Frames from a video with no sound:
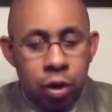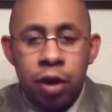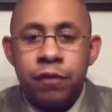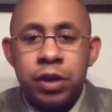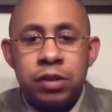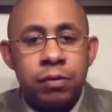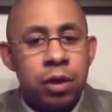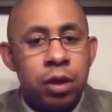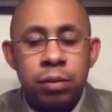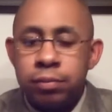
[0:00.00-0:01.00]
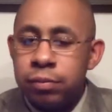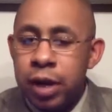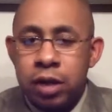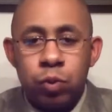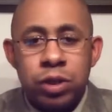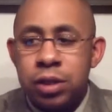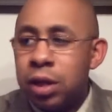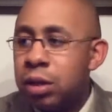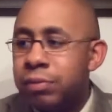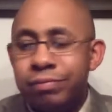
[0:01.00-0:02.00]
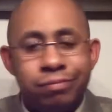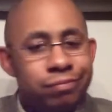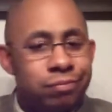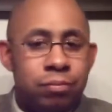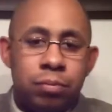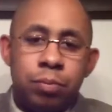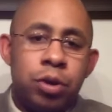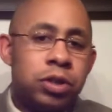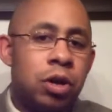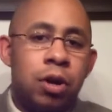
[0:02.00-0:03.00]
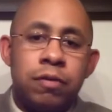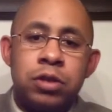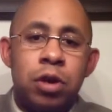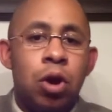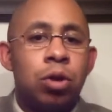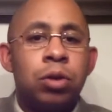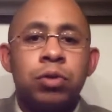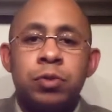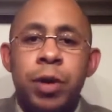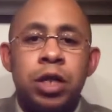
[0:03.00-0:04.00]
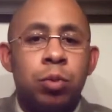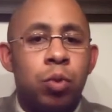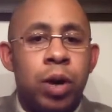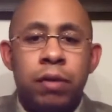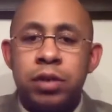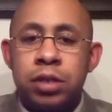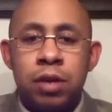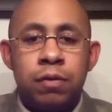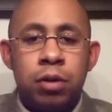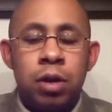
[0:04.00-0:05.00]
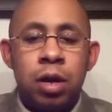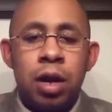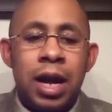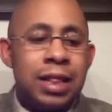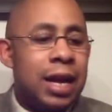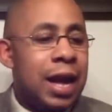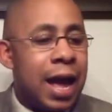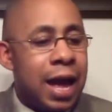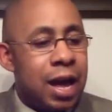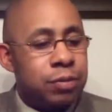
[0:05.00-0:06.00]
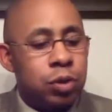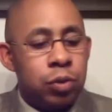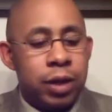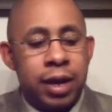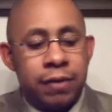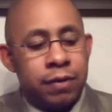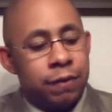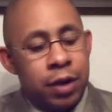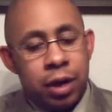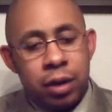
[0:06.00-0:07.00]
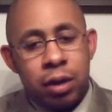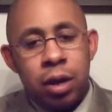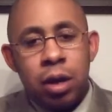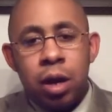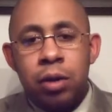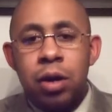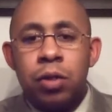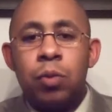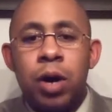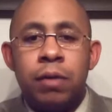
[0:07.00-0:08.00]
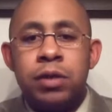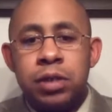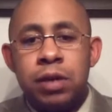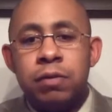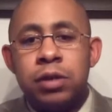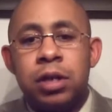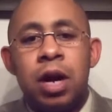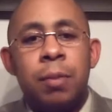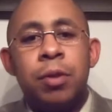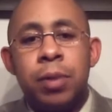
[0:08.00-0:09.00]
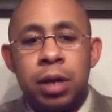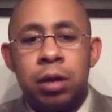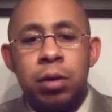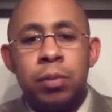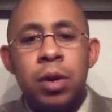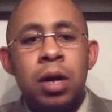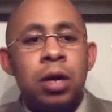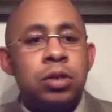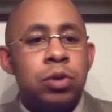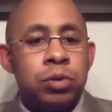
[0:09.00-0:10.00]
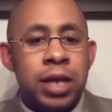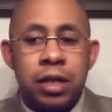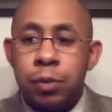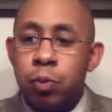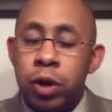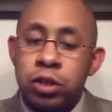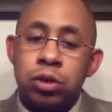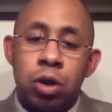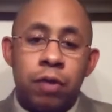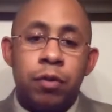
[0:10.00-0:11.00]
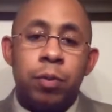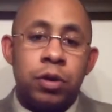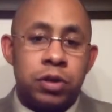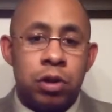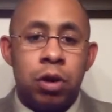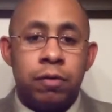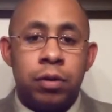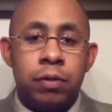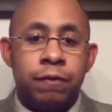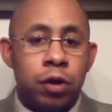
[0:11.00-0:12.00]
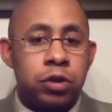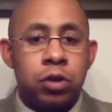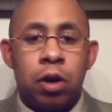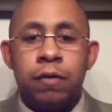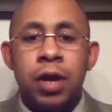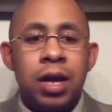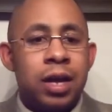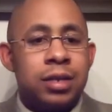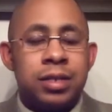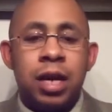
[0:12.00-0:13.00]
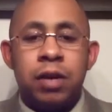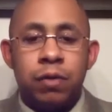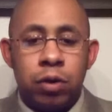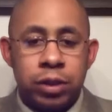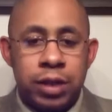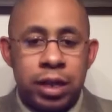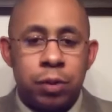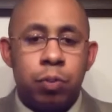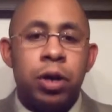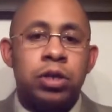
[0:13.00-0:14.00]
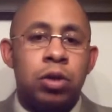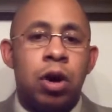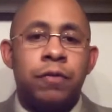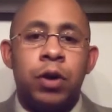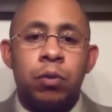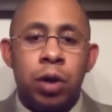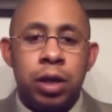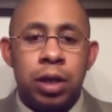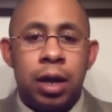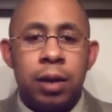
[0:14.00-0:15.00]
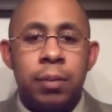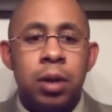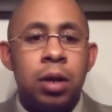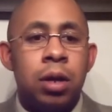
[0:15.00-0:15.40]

Offensively, as we stated, Percy Harvin's the only respectable wide receiver, and they absolutely have to find another wide receiver to complement him to take the pressure off of Percy Harvin, first off, and second of all, to take the pressure off their running game.